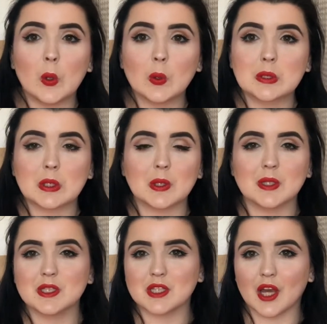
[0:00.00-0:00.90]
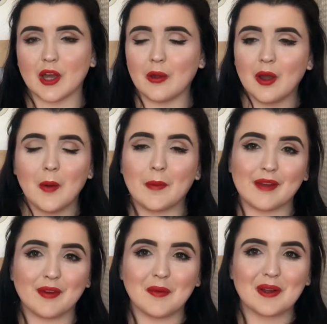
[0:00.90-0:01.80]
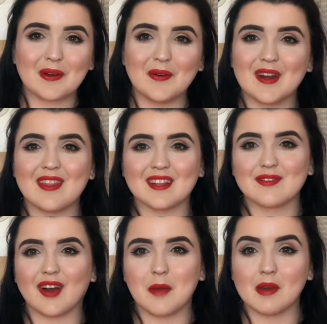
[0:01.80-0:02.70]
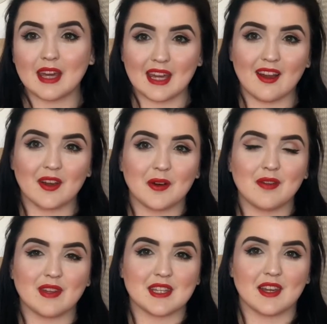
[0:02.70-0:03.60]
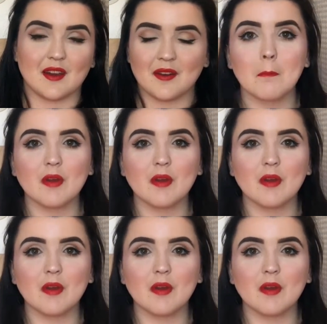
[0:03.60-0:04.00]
all sorts, so whatever you want to call it, that's fine, but here I call it physio.